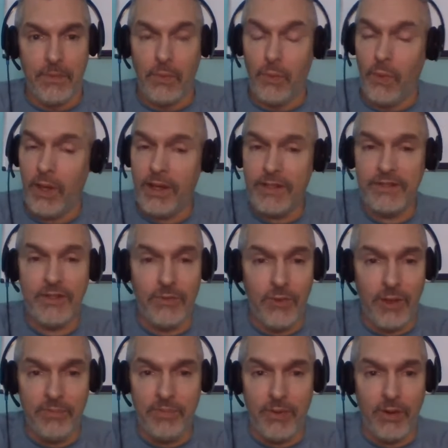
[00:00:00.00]
What is the
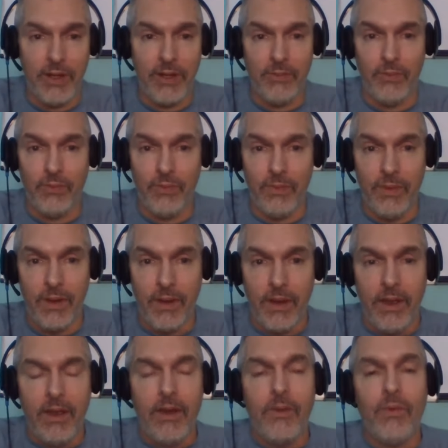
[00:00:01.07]
one point?
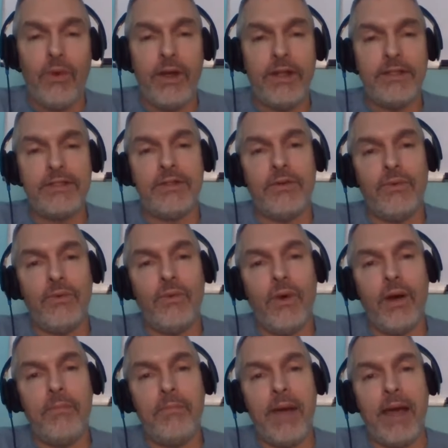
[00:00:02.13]
What is the
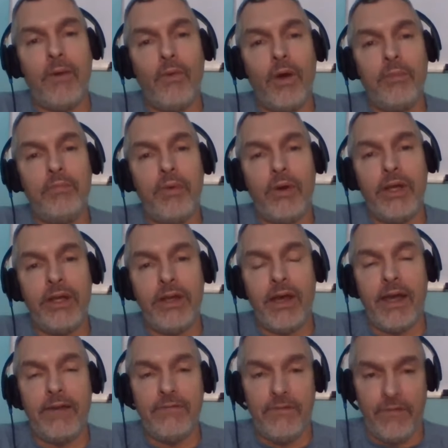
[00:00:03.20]
one by one point
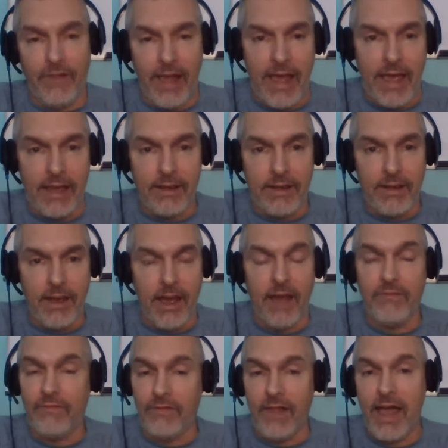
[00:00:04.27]
nine flag?
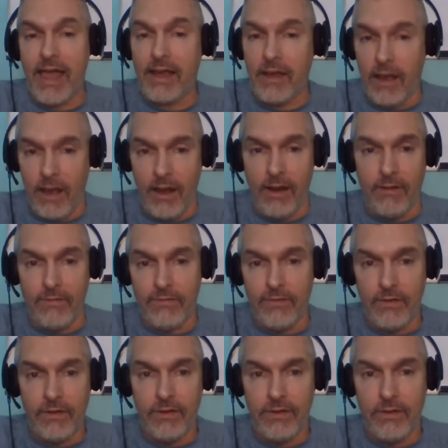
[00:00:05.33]
a flag of?
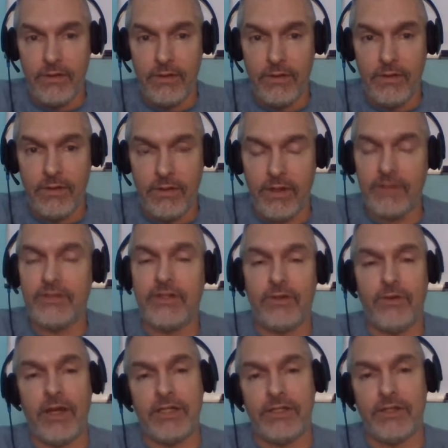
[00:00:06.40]
There's a
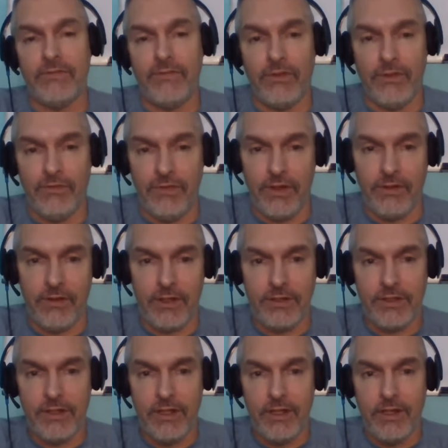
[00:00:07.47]
question for the viewers.